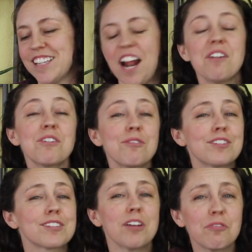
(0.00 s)
And I don't know
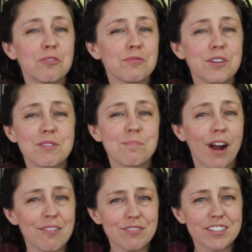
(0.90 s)
if it's self-fulfilling
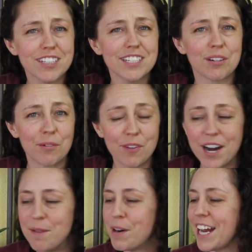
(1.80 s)
prophecy or
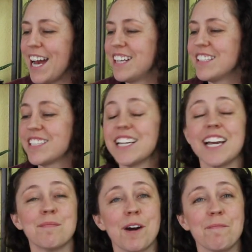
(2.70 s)
what, but I had to say,
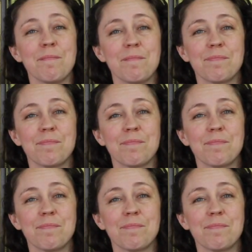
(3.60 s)
hey Mom,